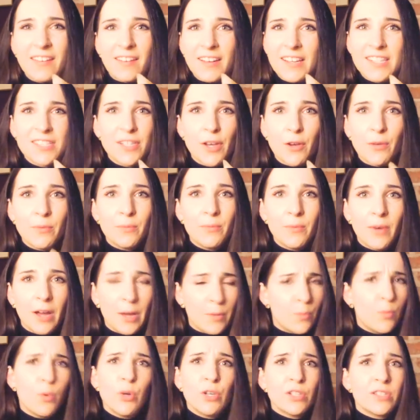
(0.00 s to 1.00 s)
I
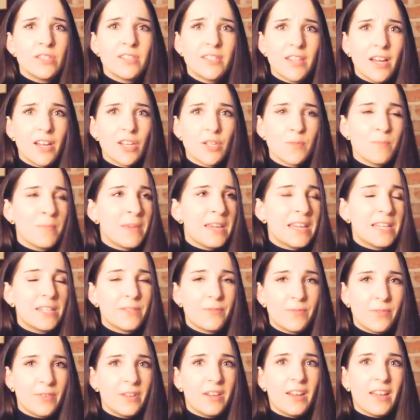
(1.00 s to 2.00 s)
wouldn't touch meat
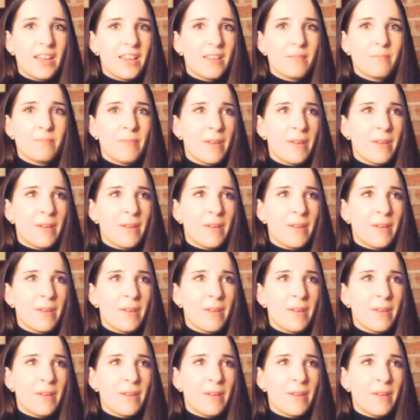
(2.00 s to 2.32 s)
for like